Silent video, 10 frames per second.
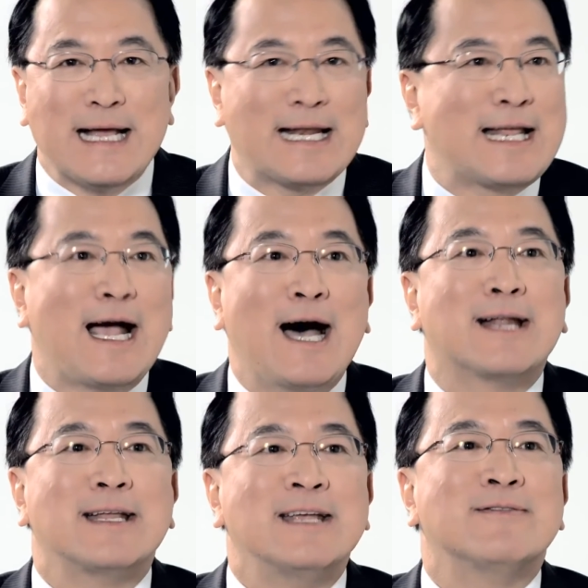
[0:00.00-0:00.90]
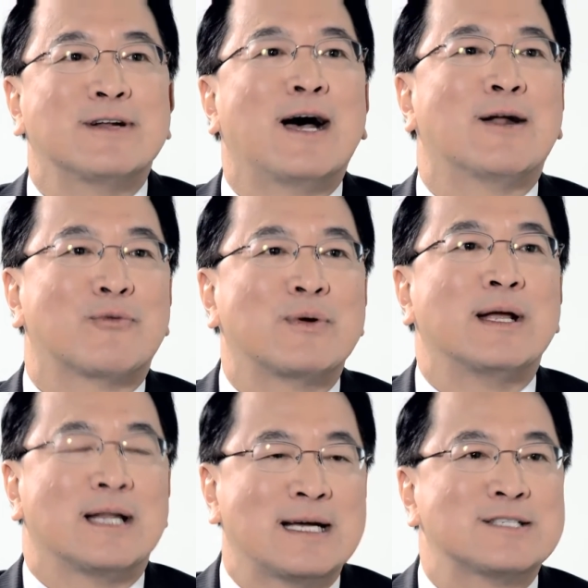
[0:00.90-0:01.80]
likely un, even
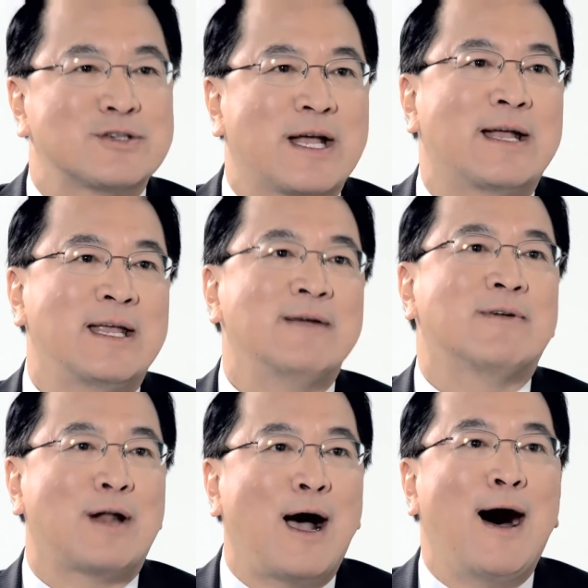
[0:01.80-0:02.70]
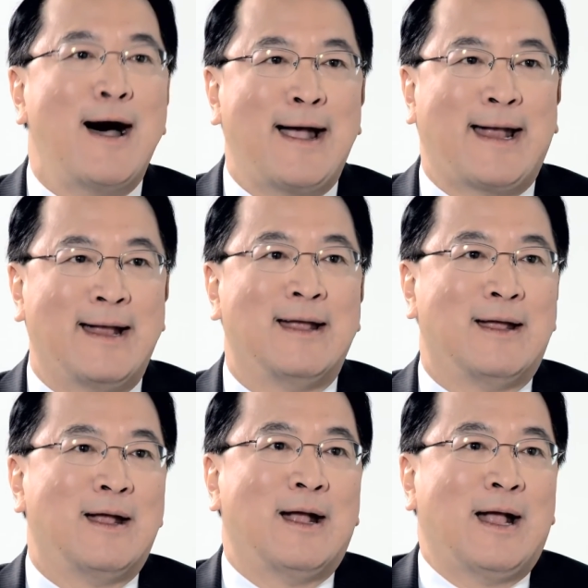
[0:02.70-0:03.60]
unrealized today. Even I
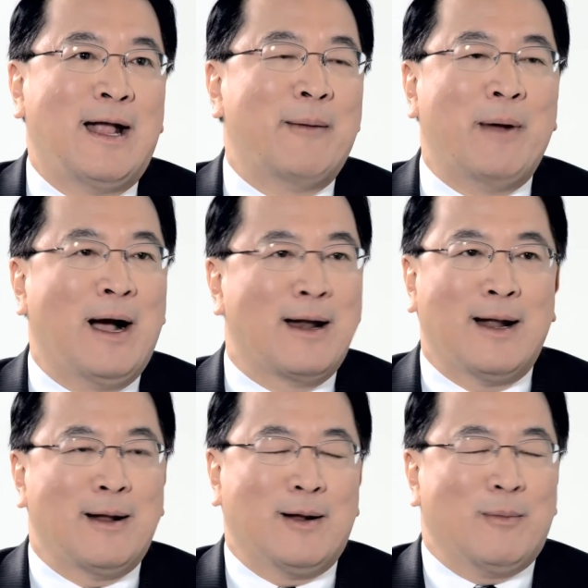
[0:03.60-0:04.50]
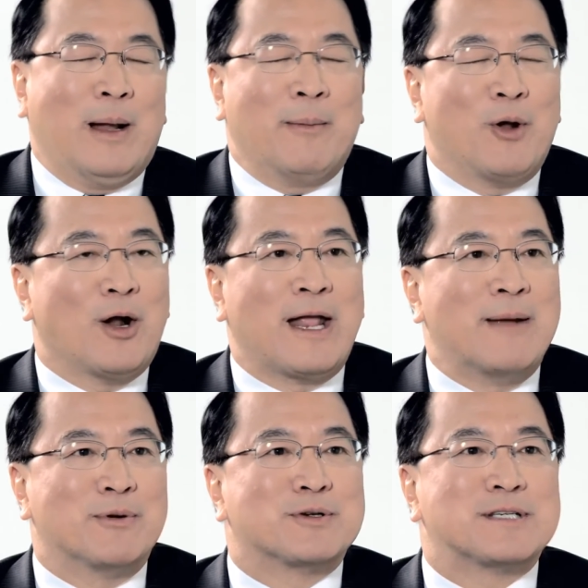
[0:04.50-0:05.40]
am, I am not
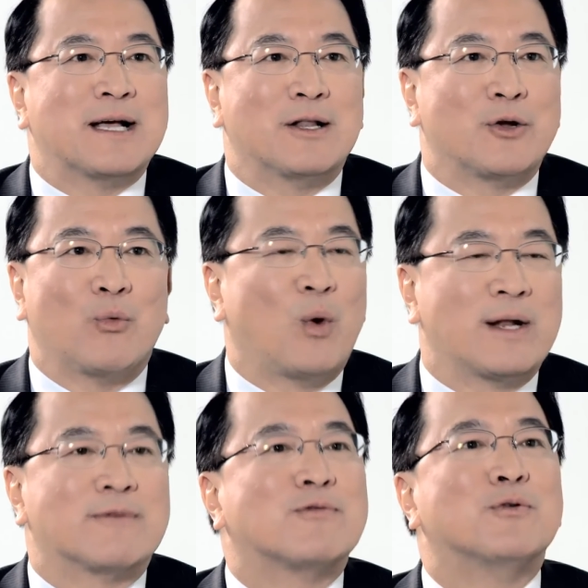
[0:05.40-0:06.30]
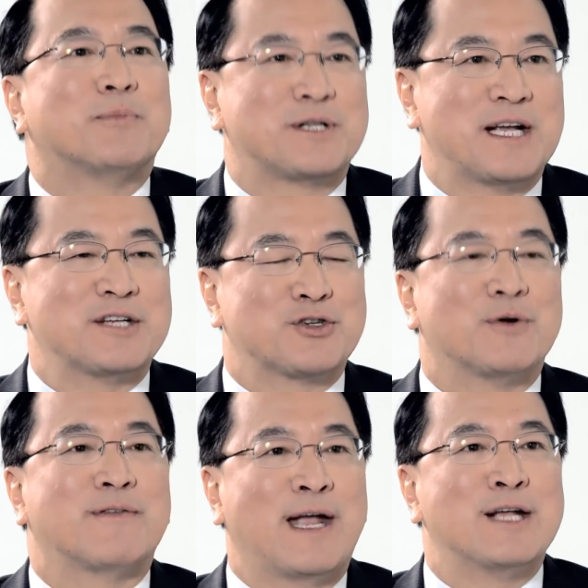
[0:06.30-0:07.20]
able to tell you what the full
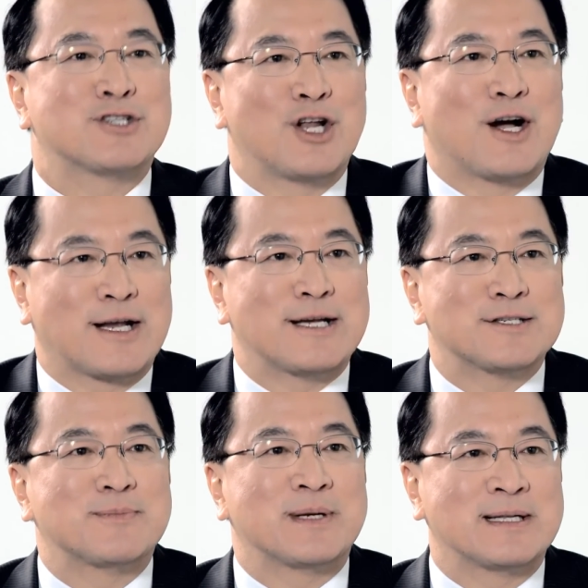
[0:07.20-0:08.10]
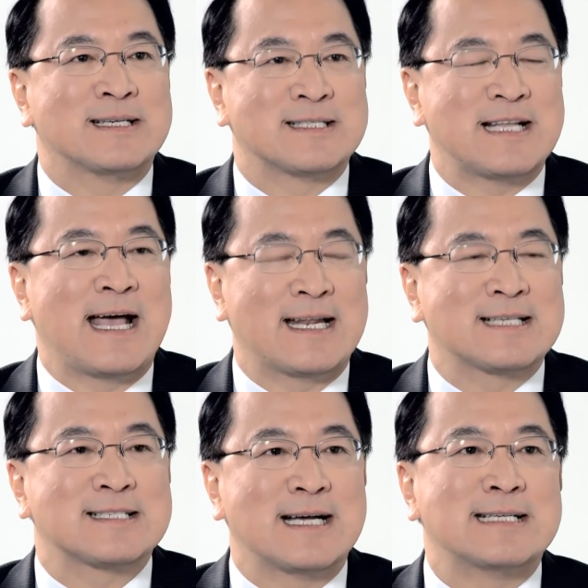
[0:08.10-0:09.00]
potential of lock is. It's that
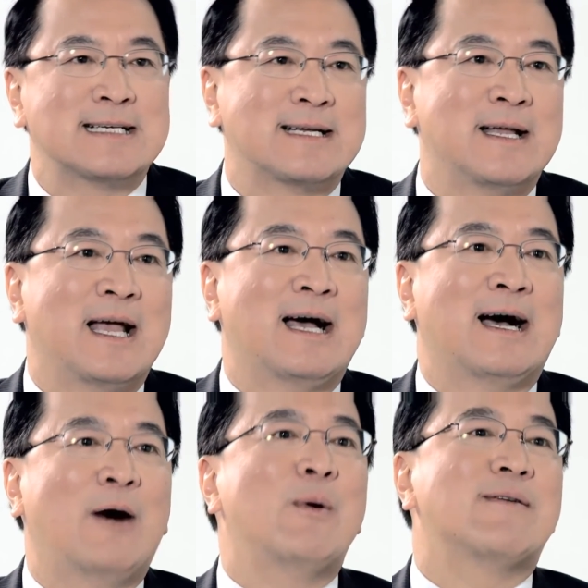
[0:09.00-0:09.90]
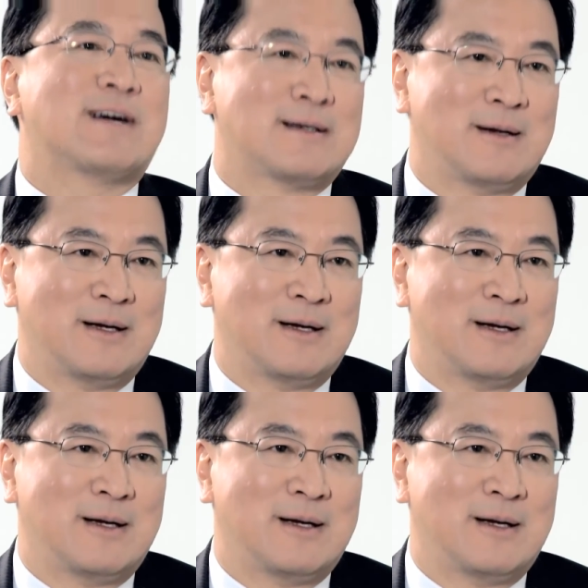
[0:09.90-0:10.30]
exciting. However,